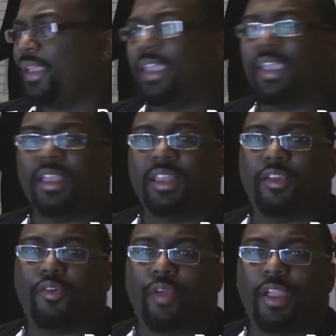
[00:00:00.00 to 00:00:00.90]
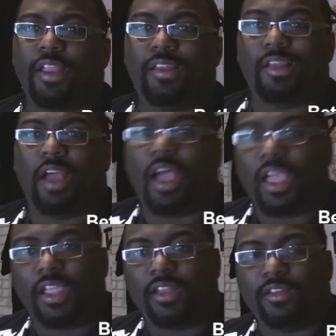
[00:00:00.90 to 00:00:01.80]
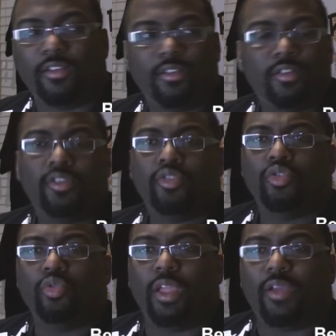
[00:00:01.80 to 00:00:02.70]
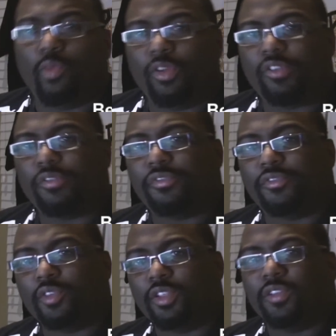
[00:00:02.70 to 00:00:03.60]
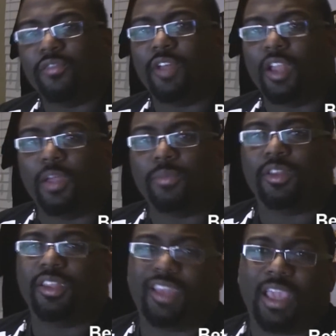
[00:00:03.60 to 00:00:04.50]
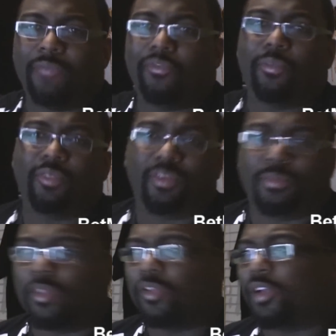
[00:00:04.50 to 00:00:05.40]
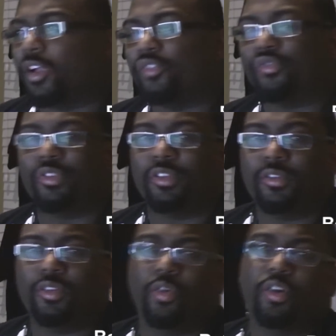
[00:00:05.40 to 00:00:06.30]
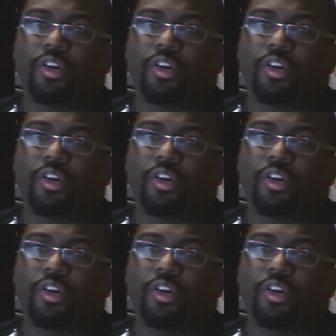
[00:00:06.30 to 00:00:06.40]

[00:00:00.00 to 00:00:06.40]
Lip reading: kid in grade 9 who wasn't fully developed, and he came from some other country.